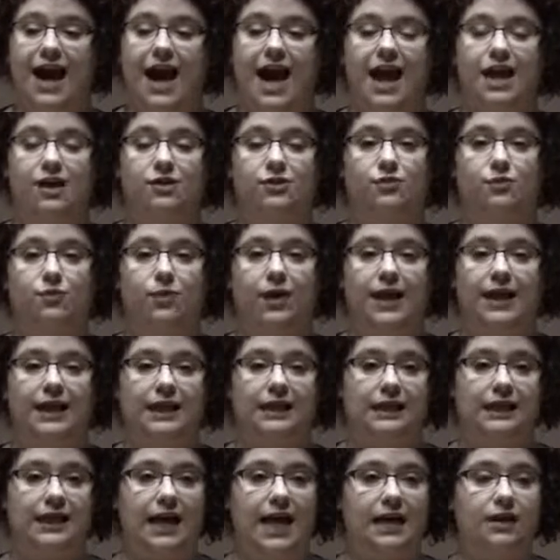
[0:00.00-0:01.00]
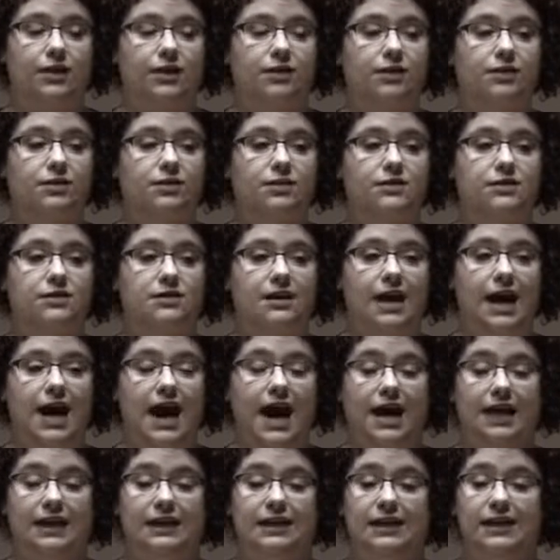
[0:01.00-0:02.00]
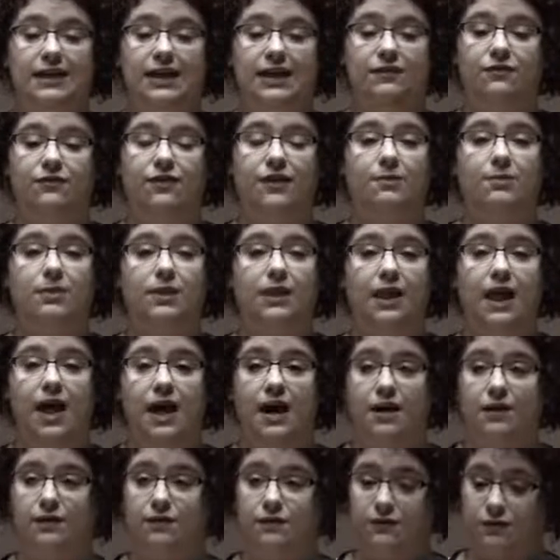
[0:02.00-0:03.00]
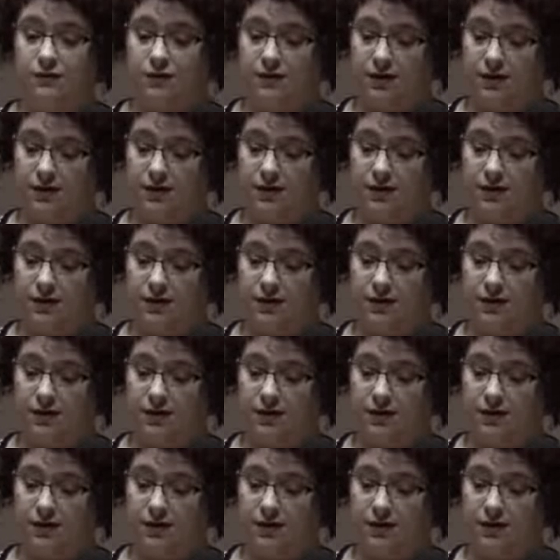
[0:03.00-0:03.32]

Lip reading: and write letters and give him love